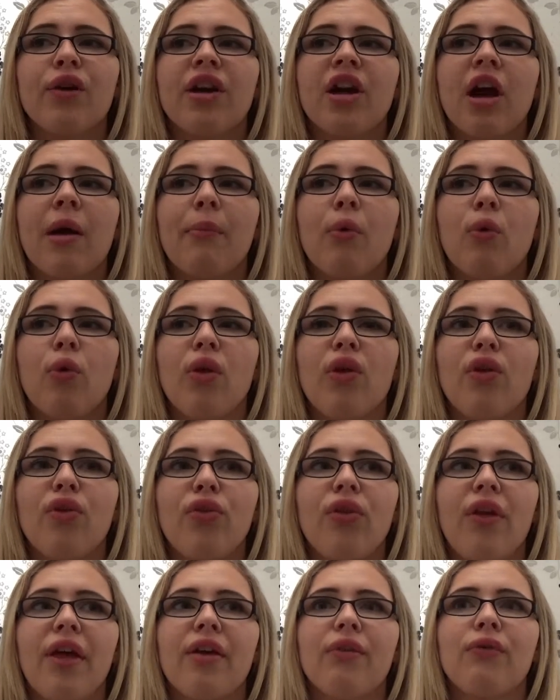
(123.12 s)
couple
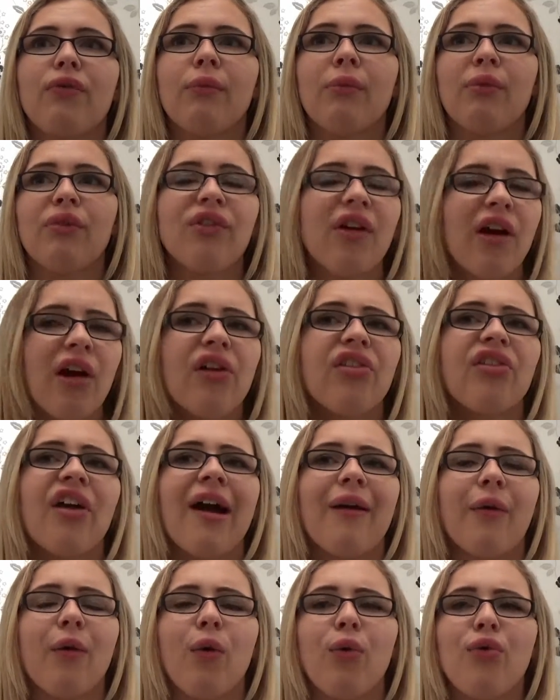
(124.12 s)
that's like from a fairy
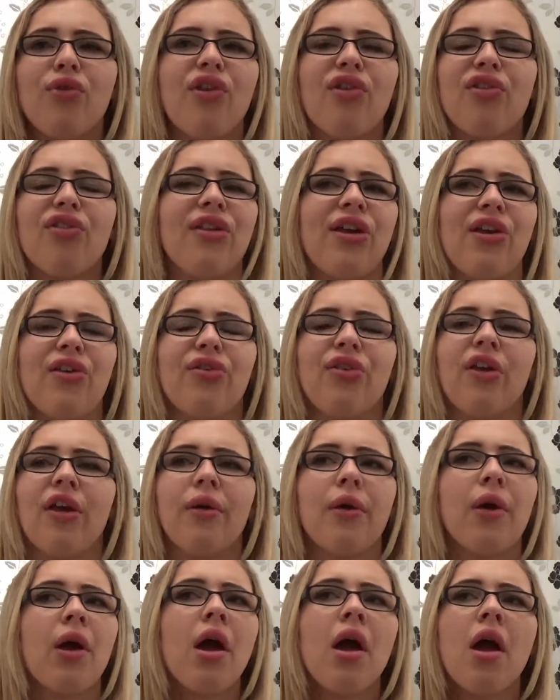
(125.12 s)
tale or Disney,
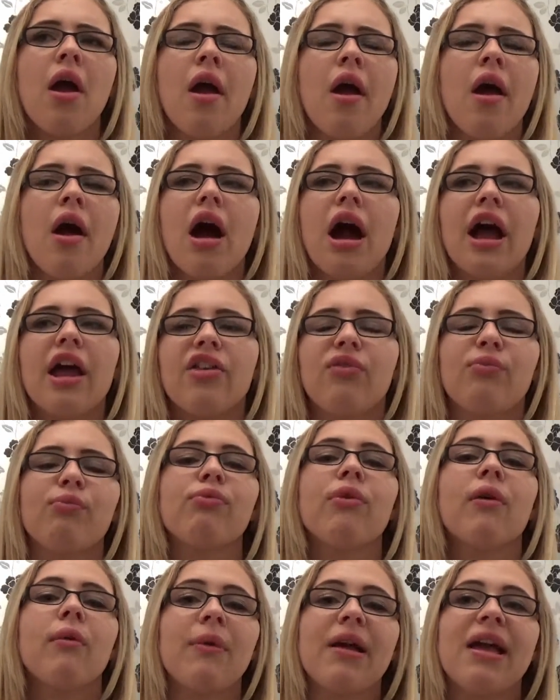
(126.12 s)
so I
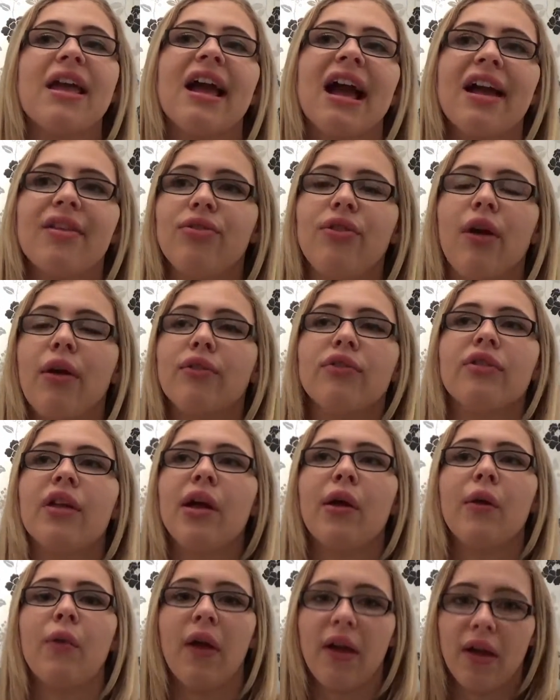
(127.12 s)
probably don't
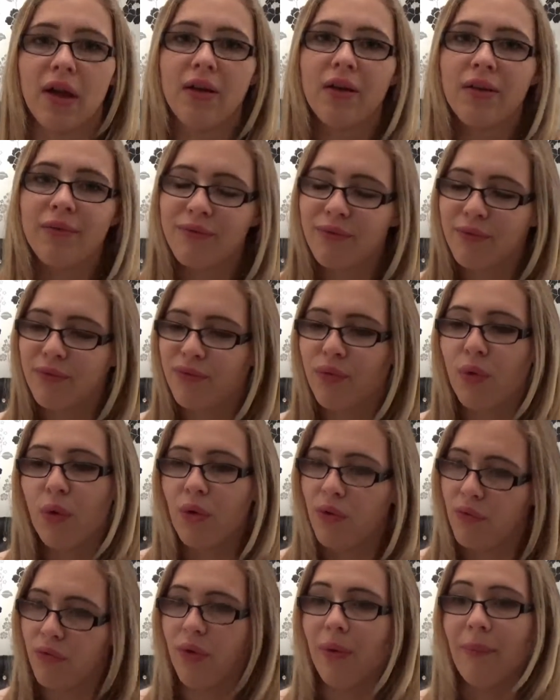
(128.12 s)
know like 4
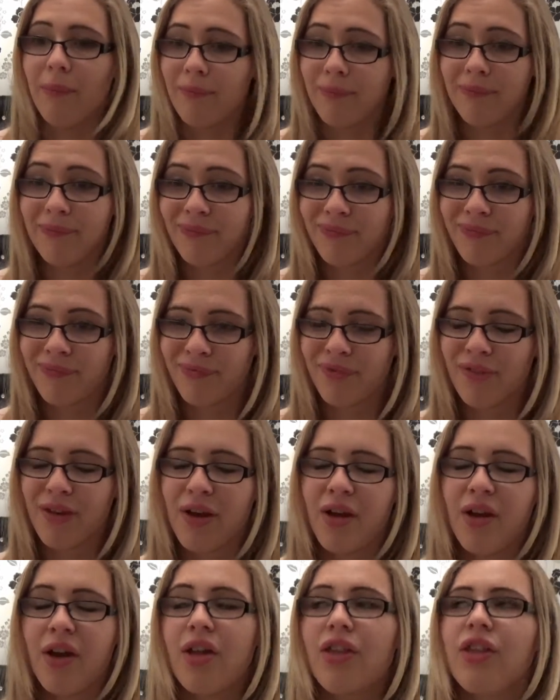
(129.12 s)
of them.
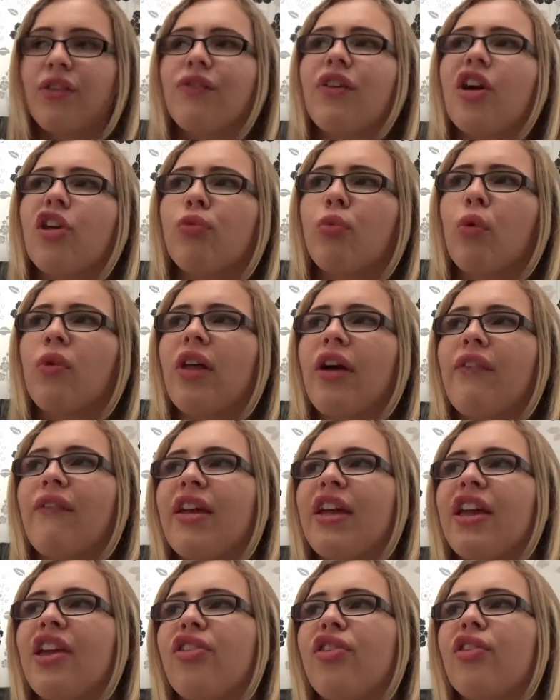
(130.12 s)
The first one I
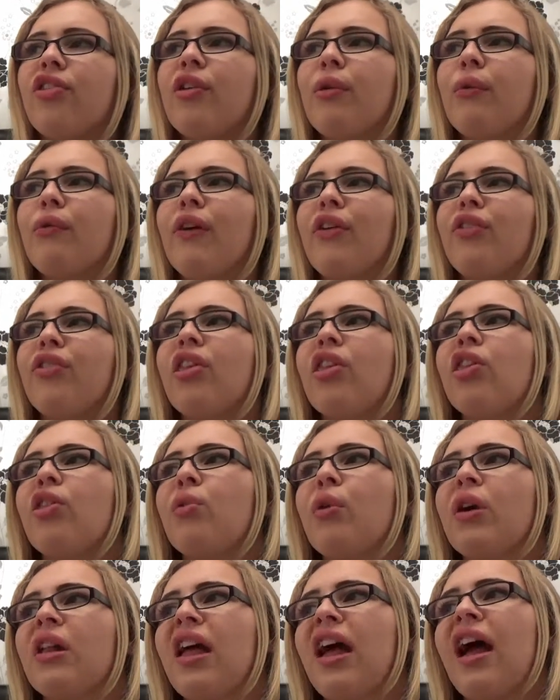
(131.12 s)
think is to do with like
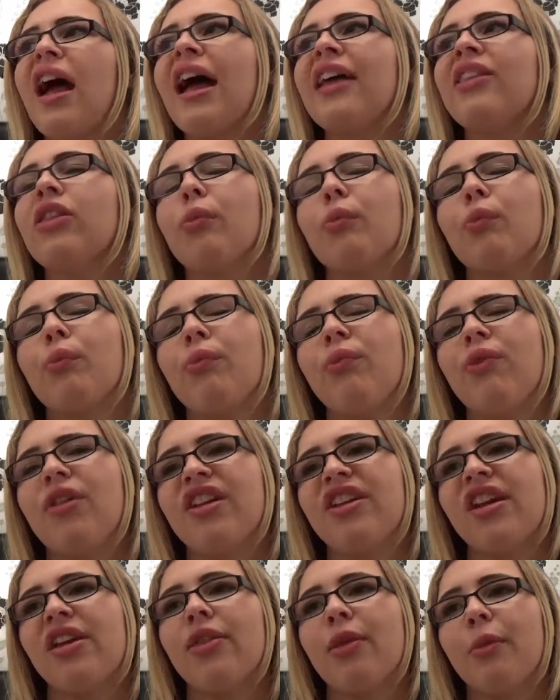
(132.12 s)
Cinderella and,
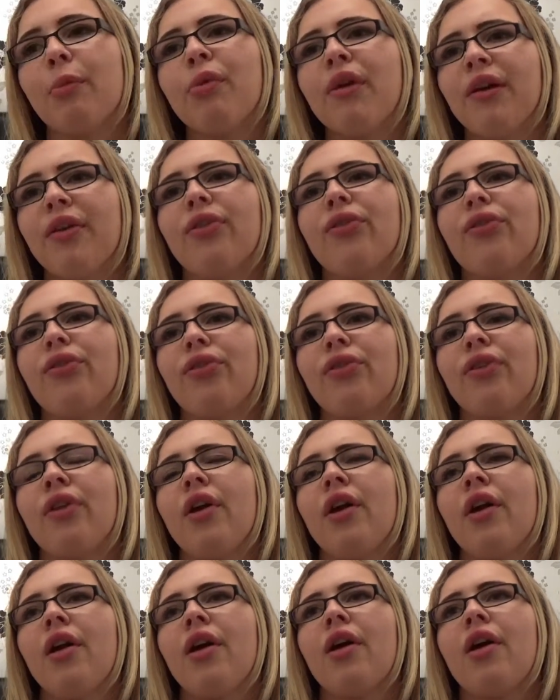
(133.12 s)
you know, the prince.
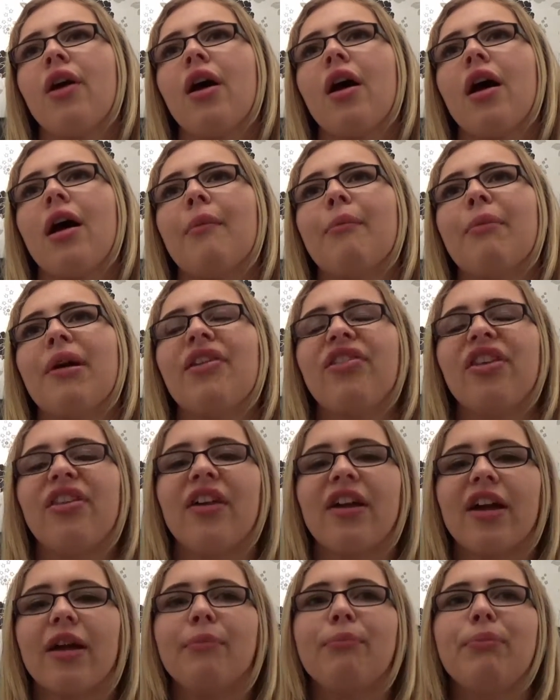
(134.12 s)
But it's in
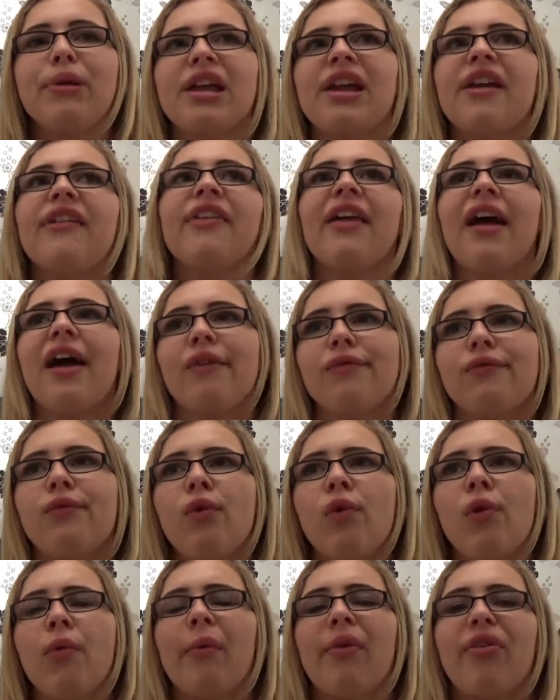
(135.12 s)
like a billionaire
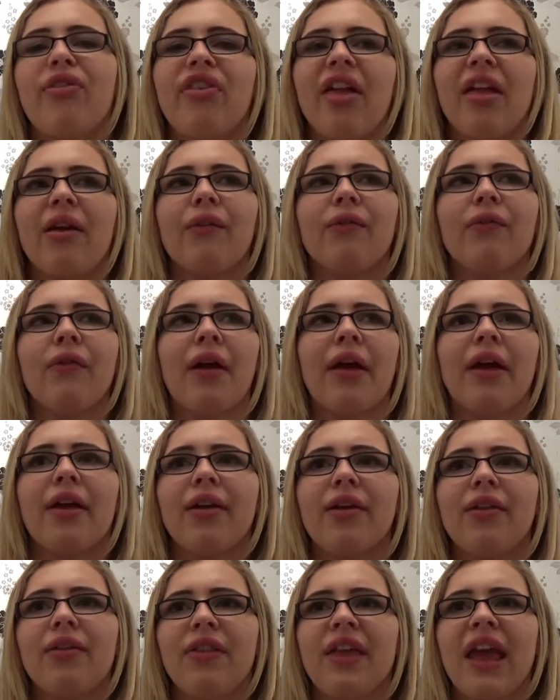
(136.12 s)
form instead of
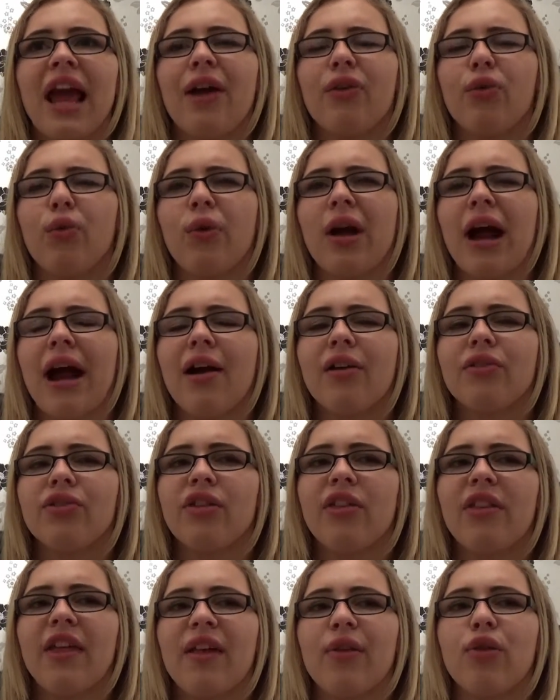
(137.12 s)
like the actual
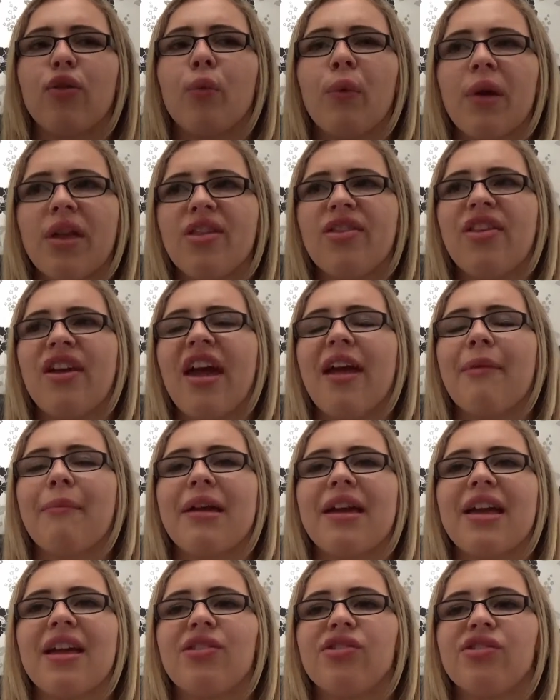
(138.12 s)
character. They tweak it and
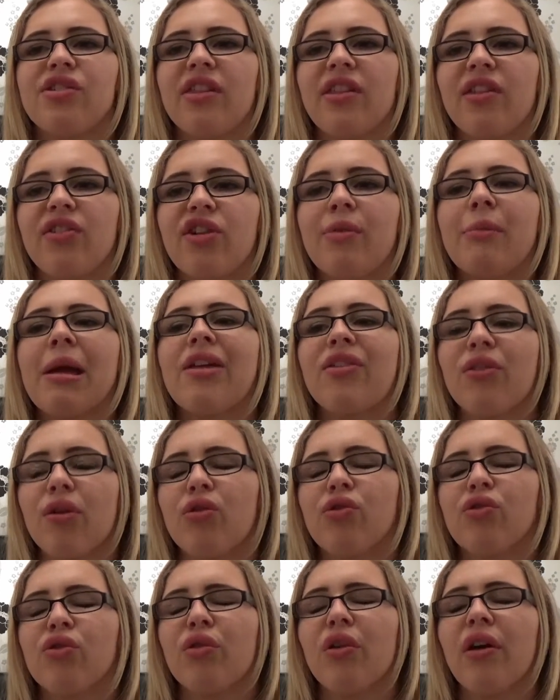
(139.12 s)
make it into, she makes it
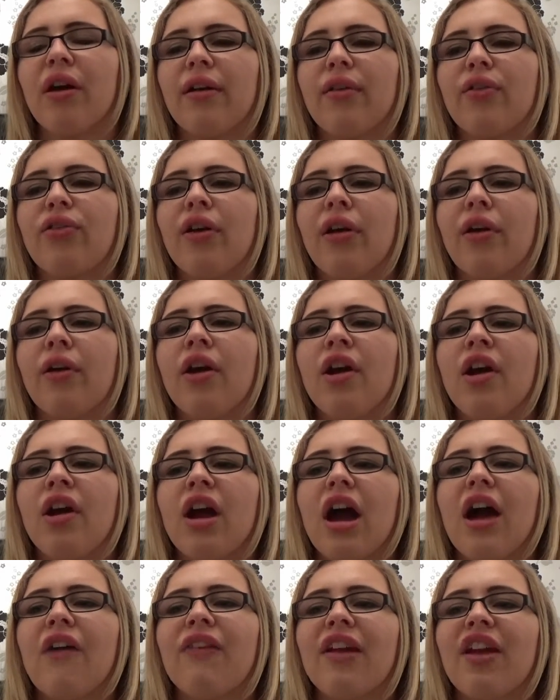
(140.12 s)
into her own. So
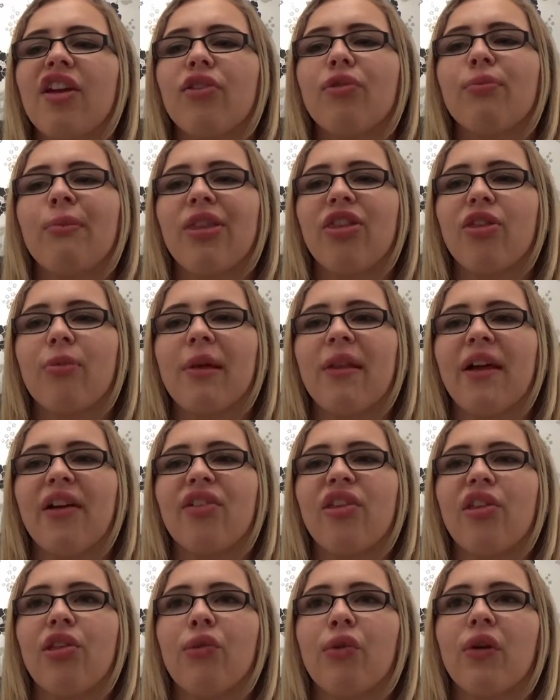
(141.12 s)
I think it's meant to be like
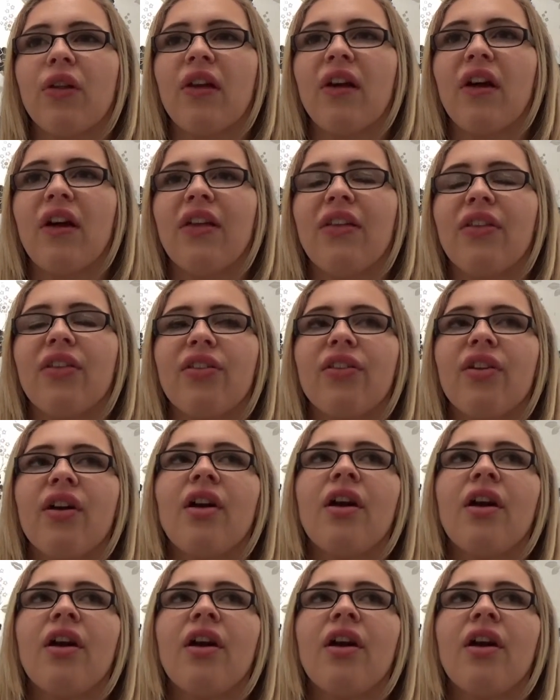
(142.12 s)
Cinderella and